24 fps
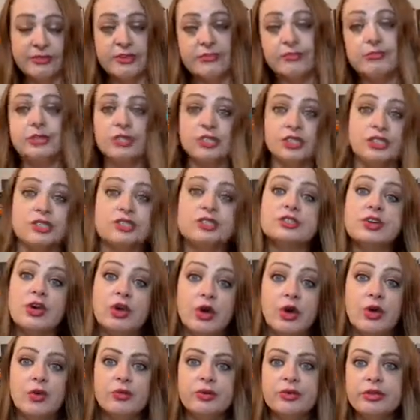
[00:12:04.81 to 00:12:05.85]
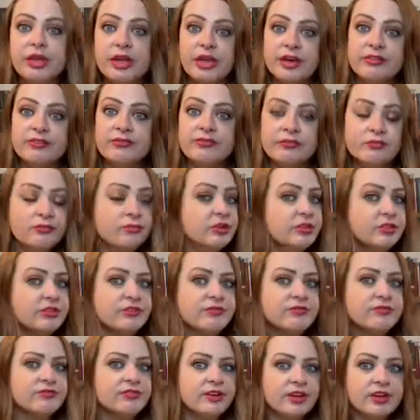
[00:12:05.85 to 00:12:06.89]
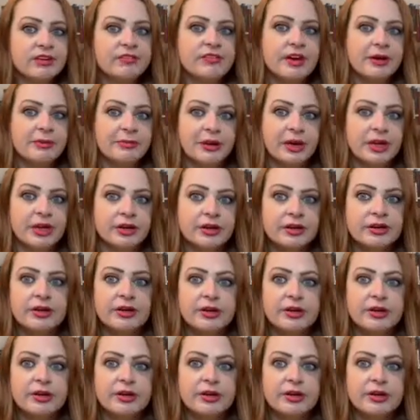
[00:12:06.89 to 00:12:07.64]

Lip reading: which is where the fuck have I been?